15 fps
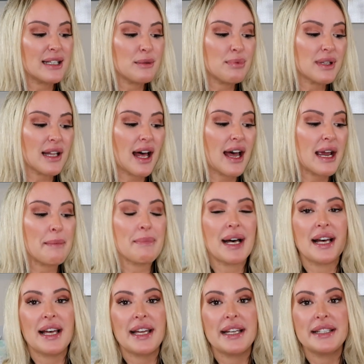I apply
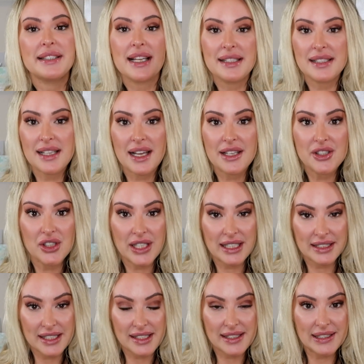my Tensage
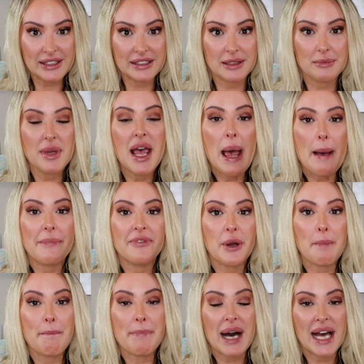Daily Serum
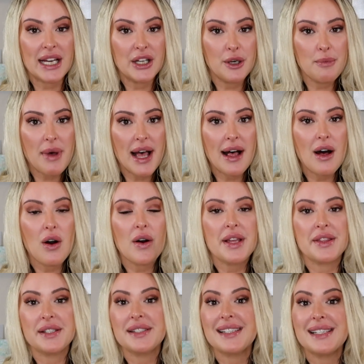from Biopelle,
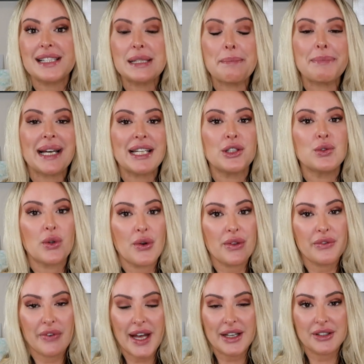and this is my
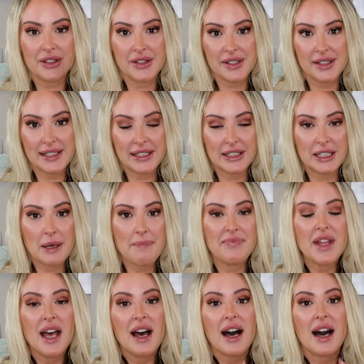Growth Factor
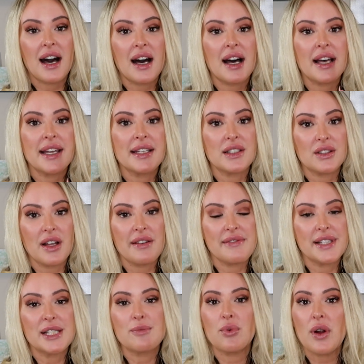Serum. I
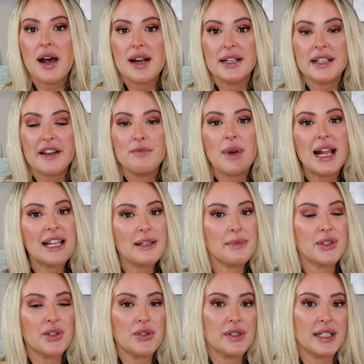love this product. I've probably
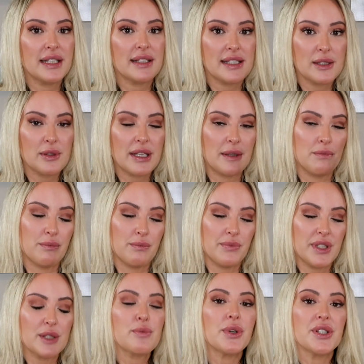been using this in
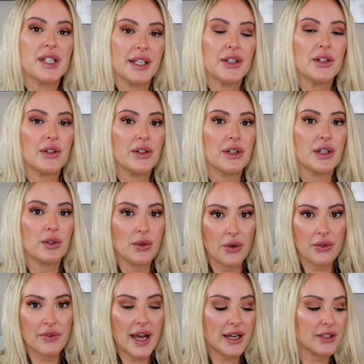this particular
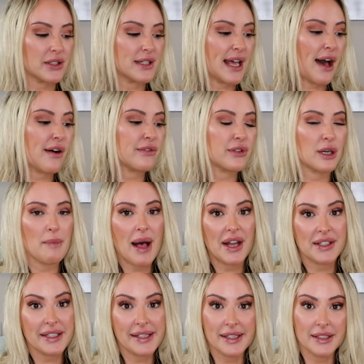growth factor now for
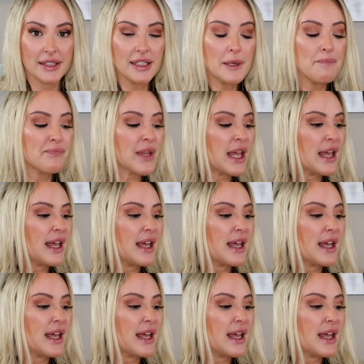about a year,